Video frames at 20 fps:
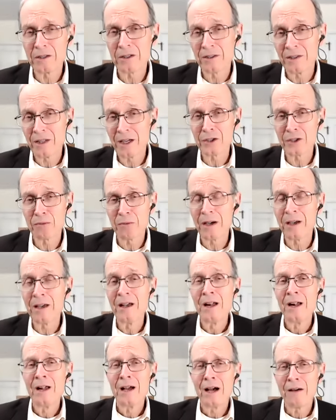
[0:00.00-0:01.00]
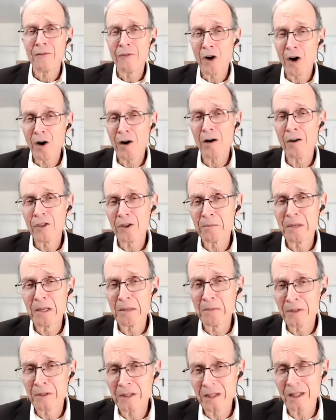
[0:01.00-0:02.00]
And that's why, of all the
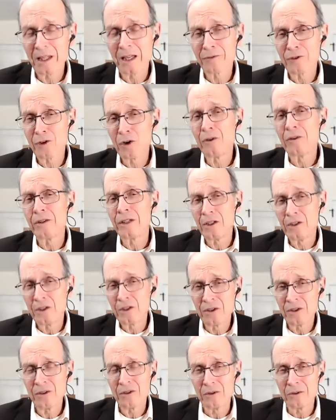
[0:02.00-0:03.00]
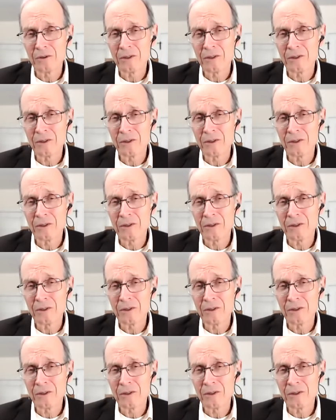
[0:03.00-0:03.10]
people that left, only two,